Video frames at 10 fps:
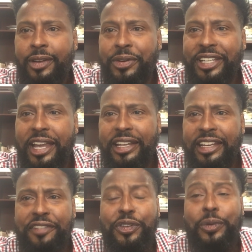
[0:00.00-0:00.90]
Okay.
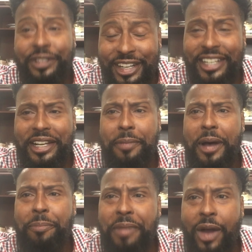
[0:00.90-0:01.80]
And if you look it up,
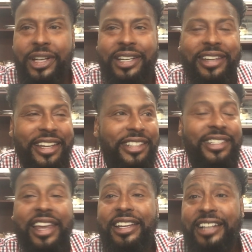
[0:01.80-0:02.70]
America
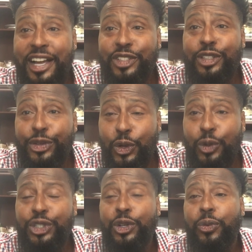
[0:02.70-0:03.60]
is a
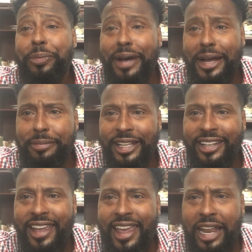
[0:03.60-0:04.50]
constitutional
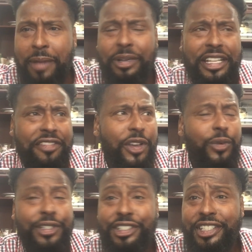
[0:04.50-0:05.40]
republic. And I believe it
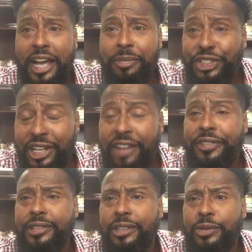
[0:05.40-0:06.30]
was Thomas
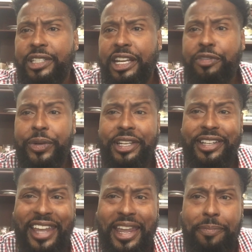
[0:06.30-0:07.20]
Jefferson who said if we
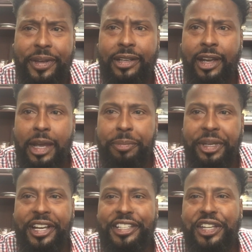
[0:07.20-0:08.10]
can keep it,
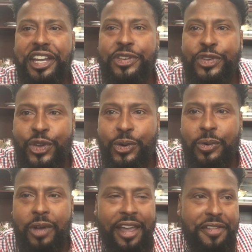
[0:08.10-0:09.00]
because he
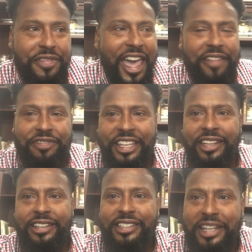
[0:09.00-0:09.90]
knew that
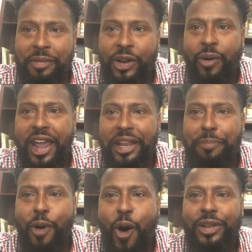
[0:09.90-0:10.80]
the
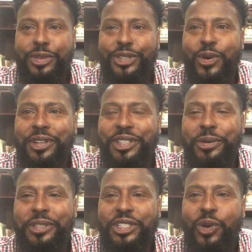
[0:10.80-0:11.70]
Democratic Party was going
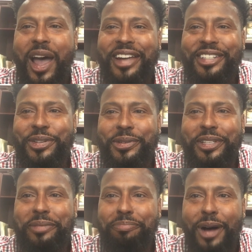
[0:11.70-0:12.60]
to try to
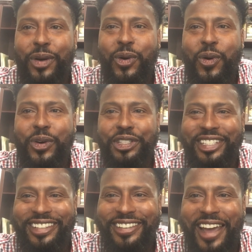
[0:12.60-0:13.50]
debunk or
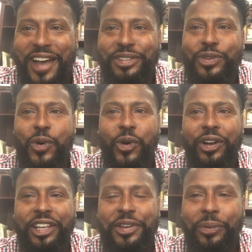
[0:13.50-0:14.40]
denounce
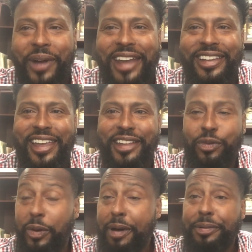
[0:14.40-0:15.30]
or eradicate
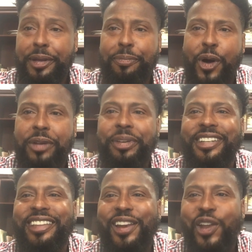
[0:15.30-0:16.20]
the Republican Party
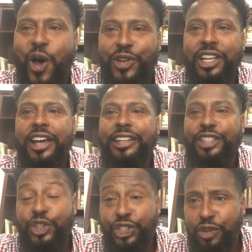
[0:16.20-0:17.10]
because they lost
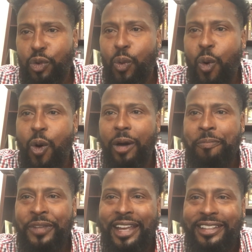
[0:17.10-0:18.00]
the Civil War.
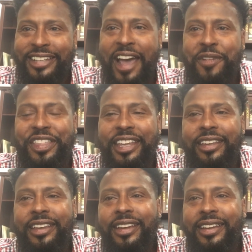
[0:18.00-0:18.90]
Now, the